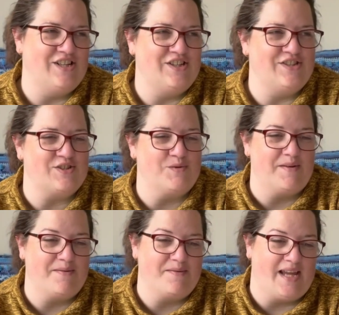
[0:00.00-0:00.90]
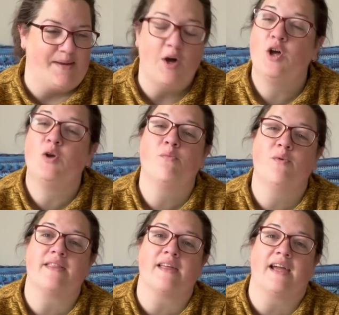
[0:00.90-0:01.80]
So we came home
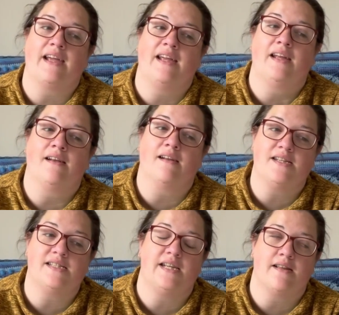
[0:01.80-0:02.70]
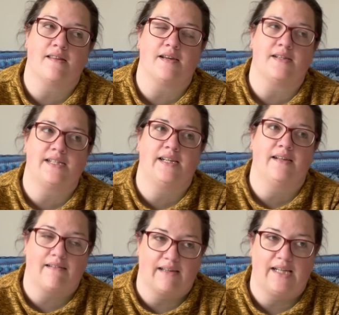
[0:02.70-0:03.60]
with a
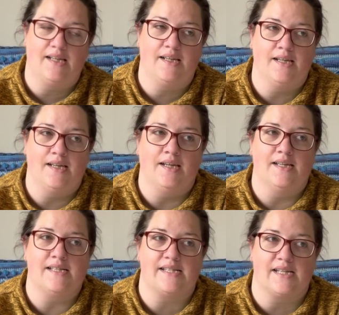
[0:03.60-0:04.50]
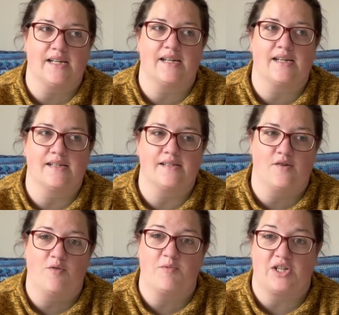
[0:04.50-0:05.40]
1939 Singer
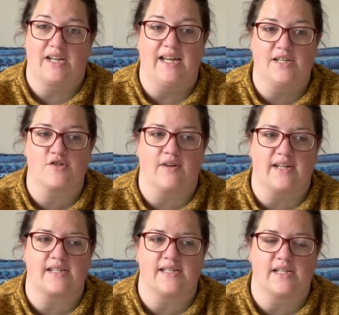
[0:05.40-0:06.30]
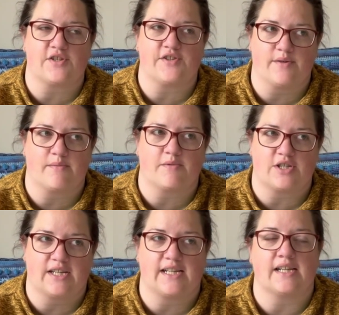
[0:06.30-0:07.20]
sewing machine, a hand cranked Singer sewing
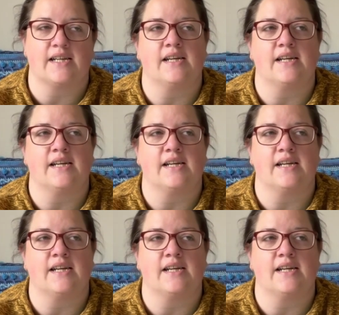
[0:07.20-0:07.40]
machine,